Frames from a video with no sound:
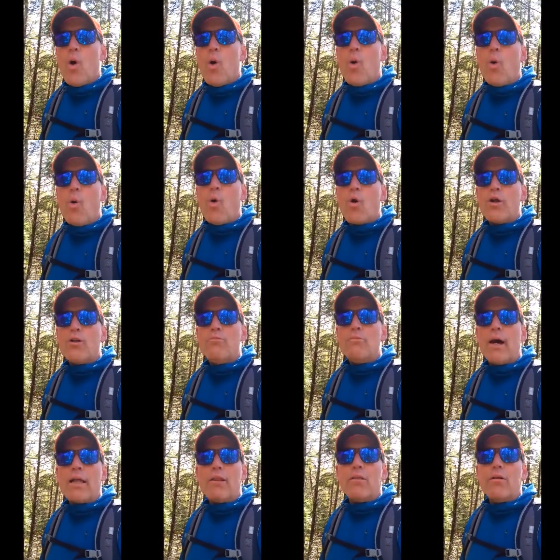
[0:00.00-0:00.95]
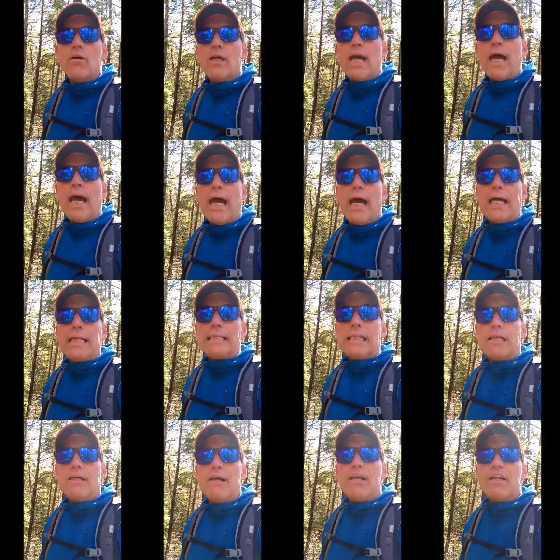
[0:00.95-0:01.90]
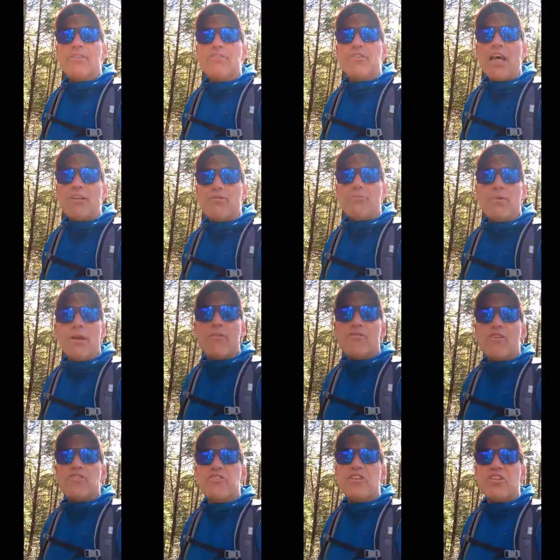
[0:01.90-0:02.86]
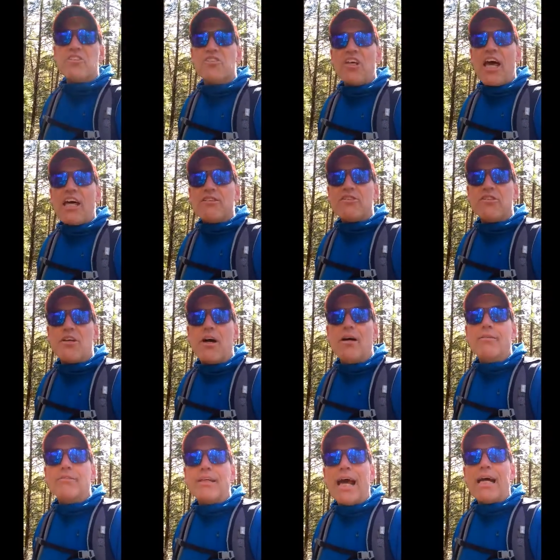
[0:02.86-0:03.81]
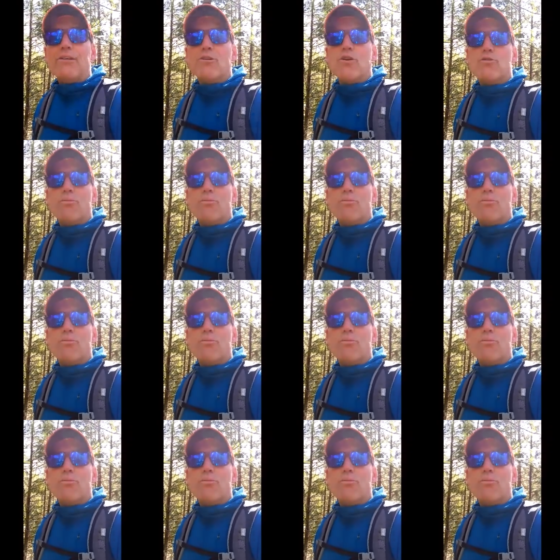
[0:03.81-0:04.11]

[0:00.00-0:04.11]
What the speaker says: Or you might look at an assessment of the success of Castro's